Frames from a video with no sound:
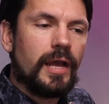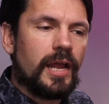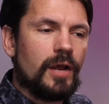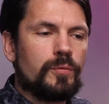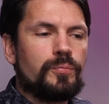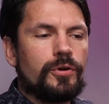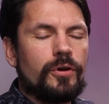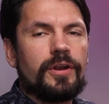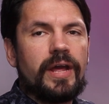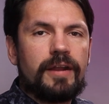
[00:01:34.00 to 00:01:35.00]
and I would put
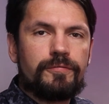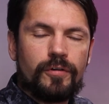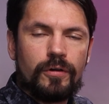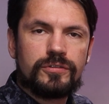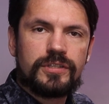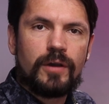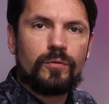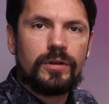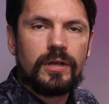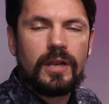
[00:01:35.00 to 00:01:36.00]
on headphones that
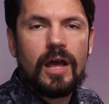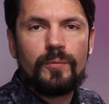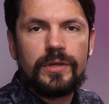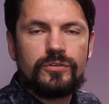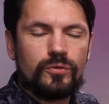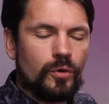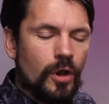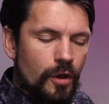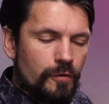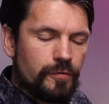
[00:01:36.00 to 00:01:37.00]
would allow me to
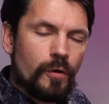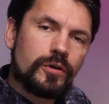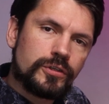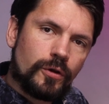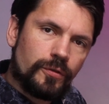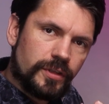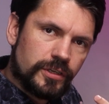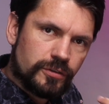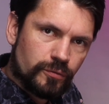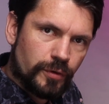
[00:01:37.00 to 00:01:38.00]
focus on
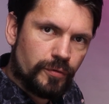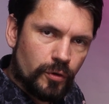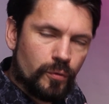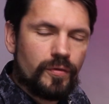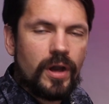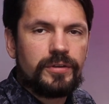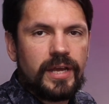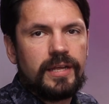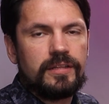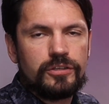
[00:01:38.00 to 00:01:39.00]
this review without
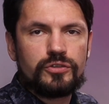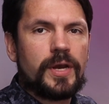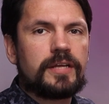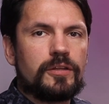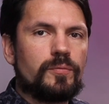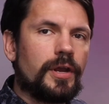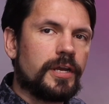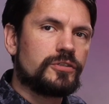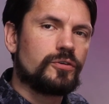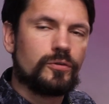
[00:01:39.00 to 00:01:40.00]
getting distracted by
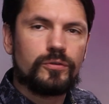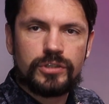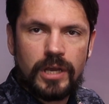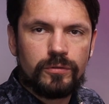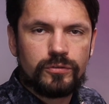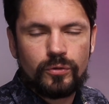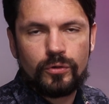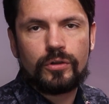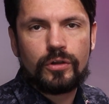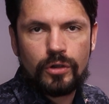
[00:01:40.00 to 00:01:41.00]
external sounds
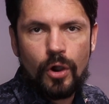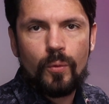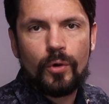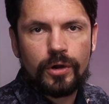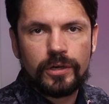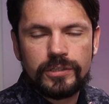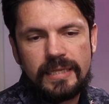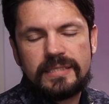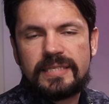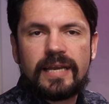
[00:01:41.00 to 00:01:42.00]
or coworkers.
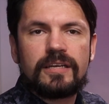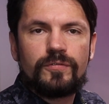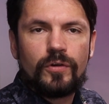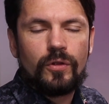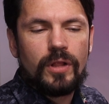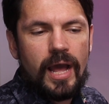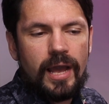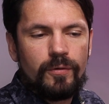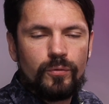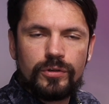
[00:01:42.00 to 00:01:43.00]
And second of all,
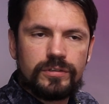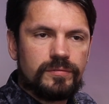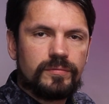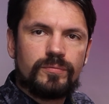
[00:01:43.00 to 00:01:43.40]
I would